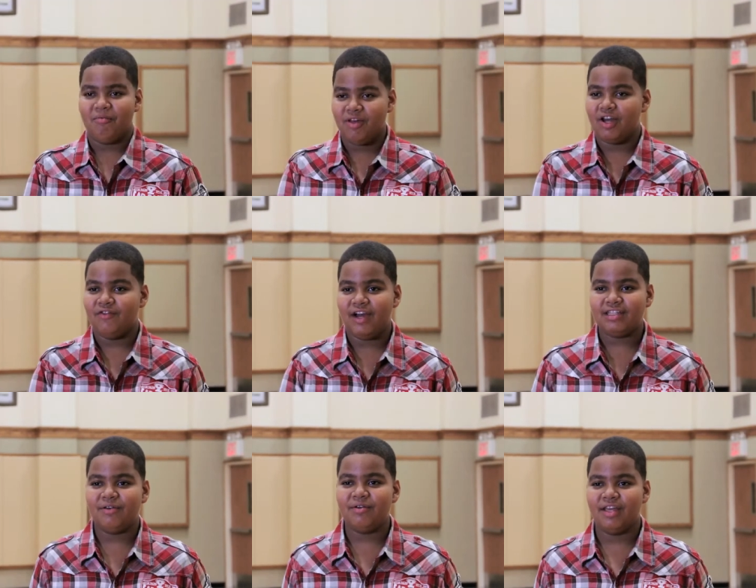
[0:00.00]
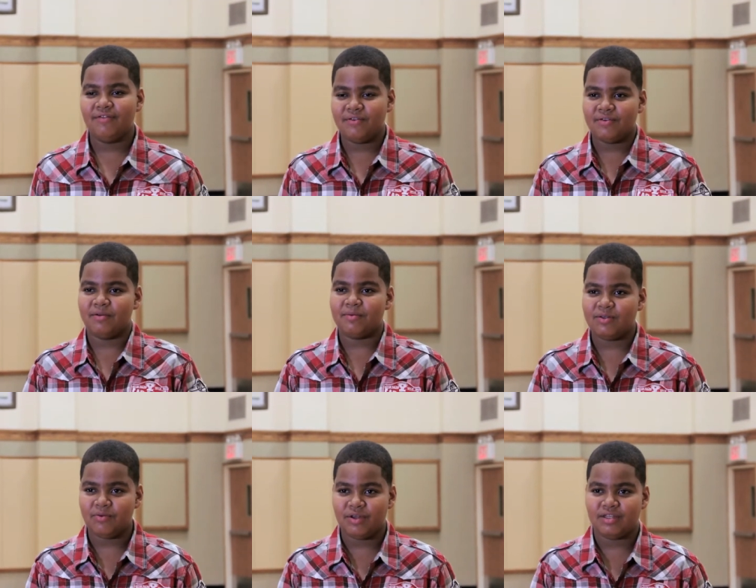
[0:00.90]
The advice I would give to some
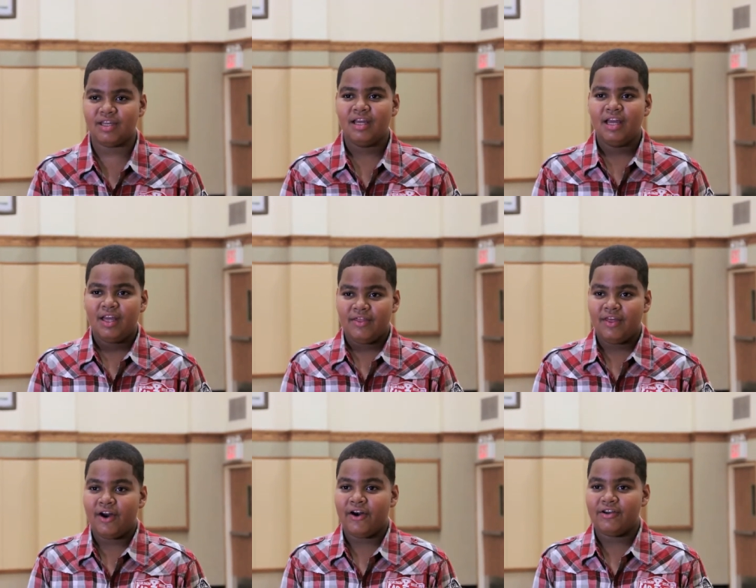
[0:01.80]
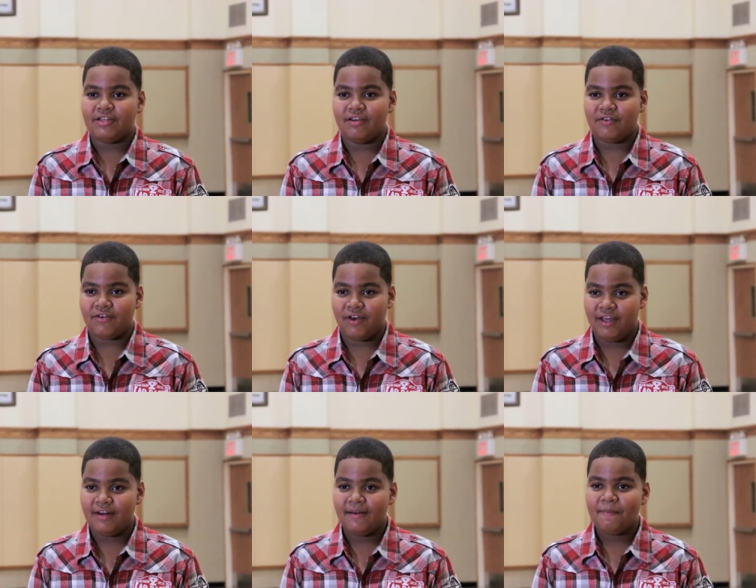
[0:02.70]
students that are in 6th
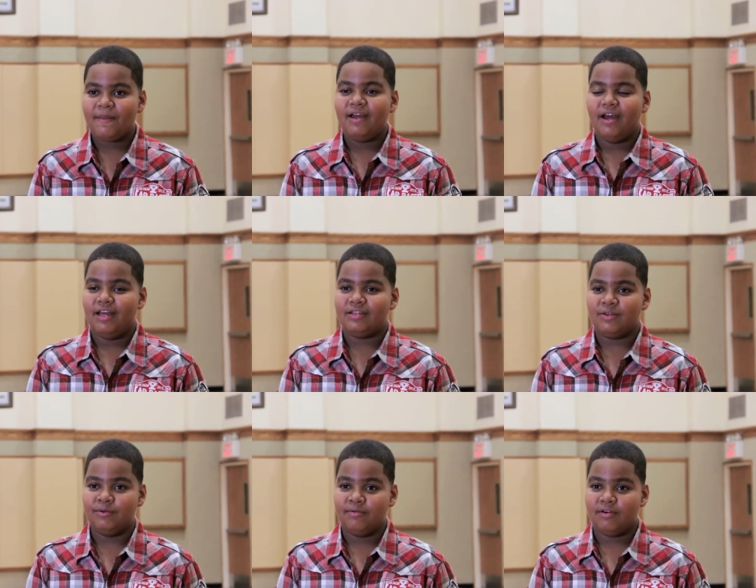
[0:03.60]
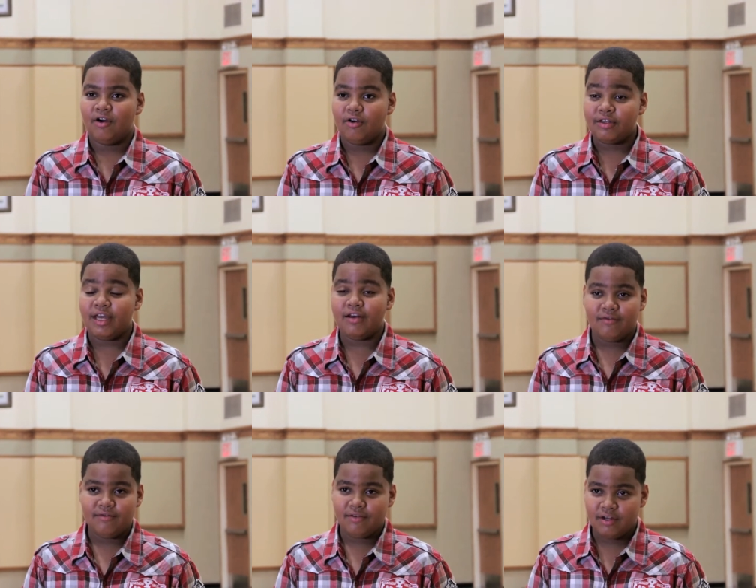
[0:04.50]
grade is to
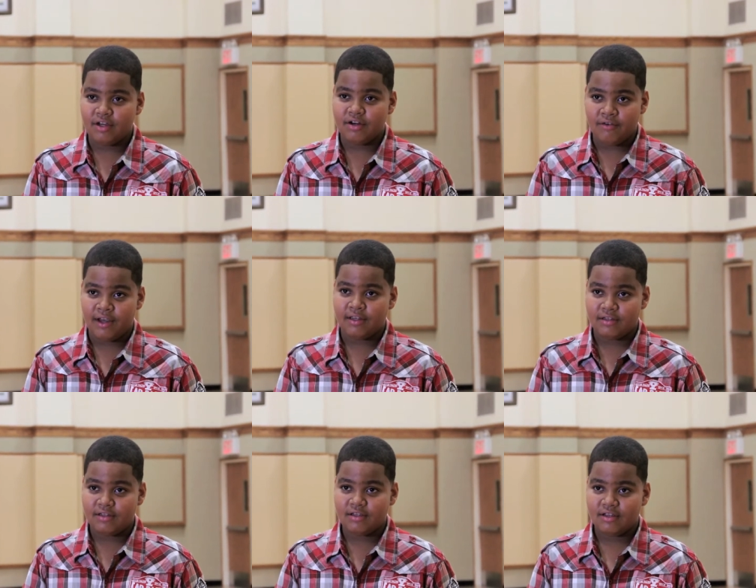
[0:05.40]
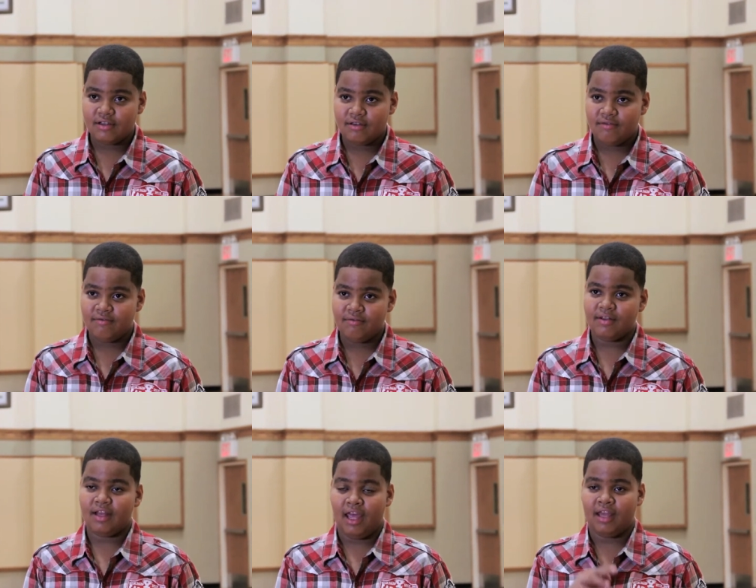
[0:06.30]
get good grades
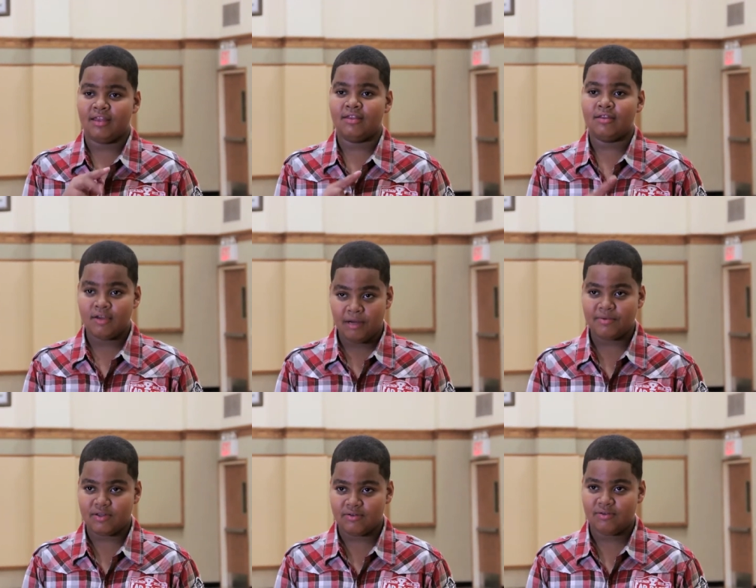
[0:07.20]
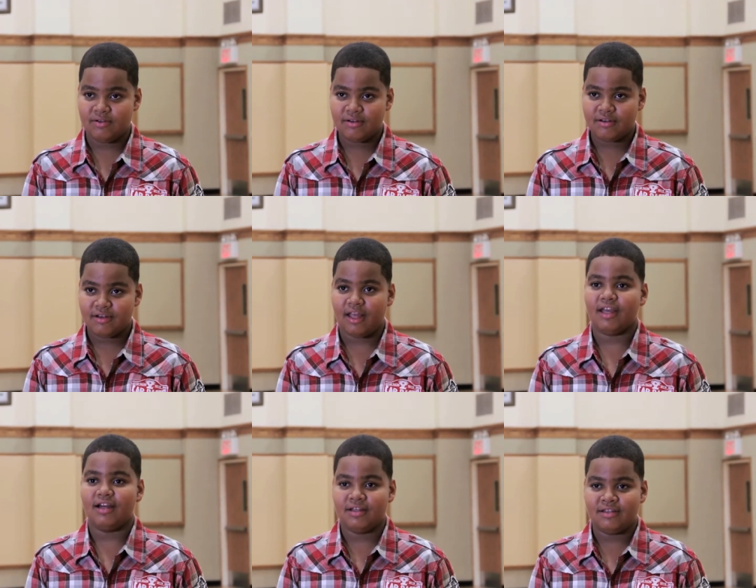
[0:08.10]
and come to school.
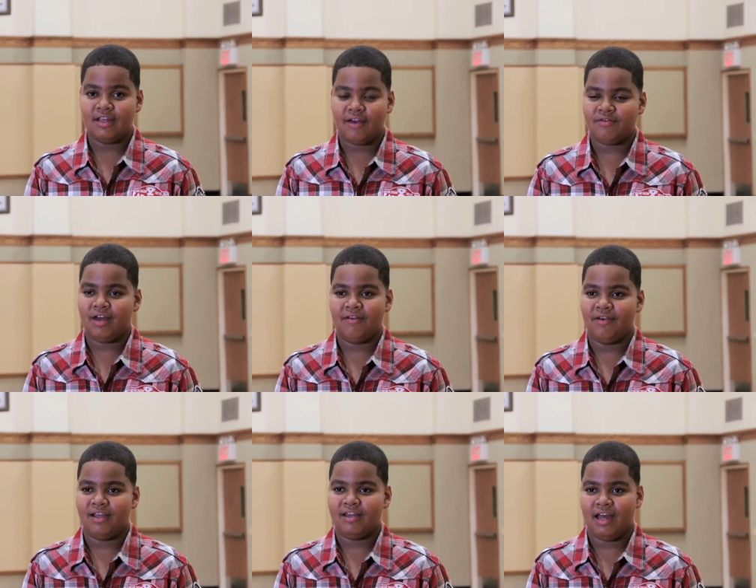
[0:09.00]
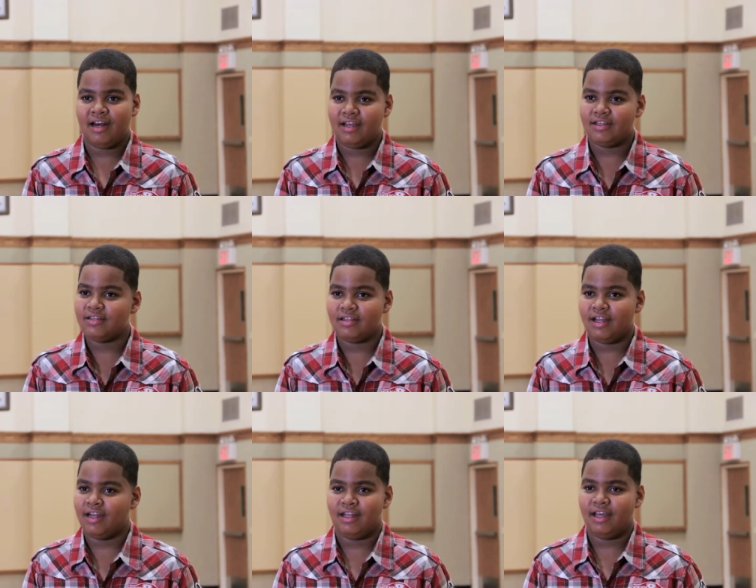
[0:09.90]
Like you have to have like at least
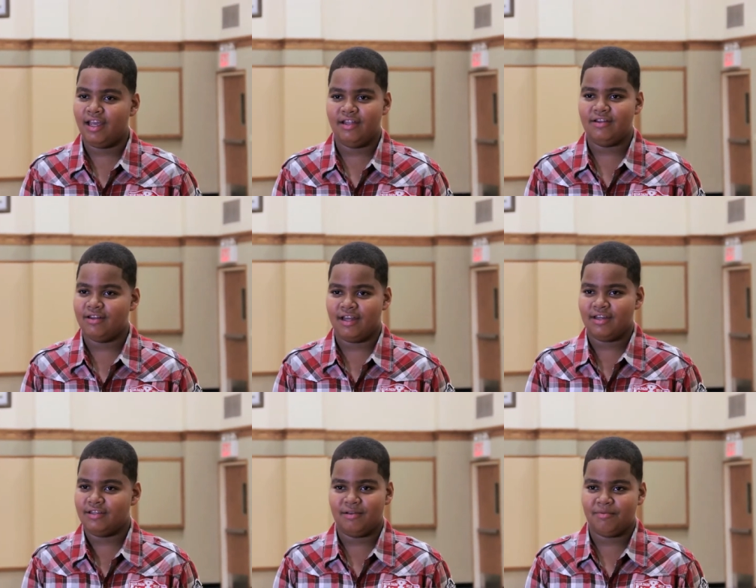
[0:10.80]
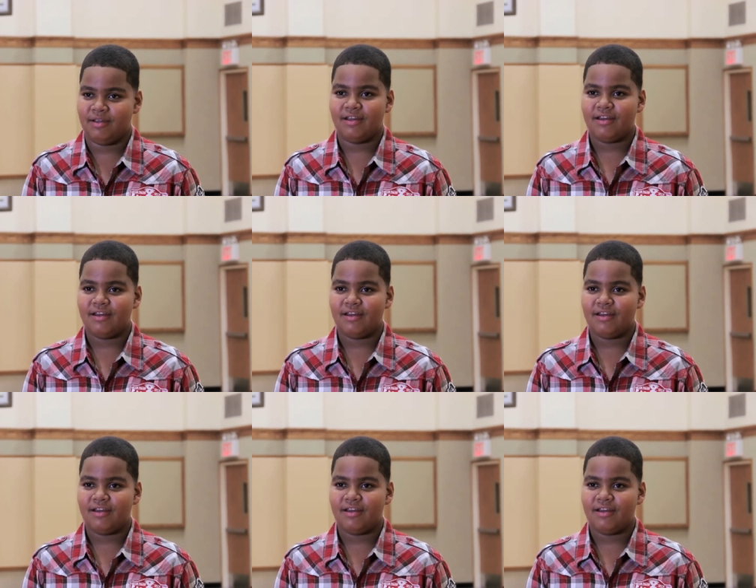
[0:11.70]
98, 90 something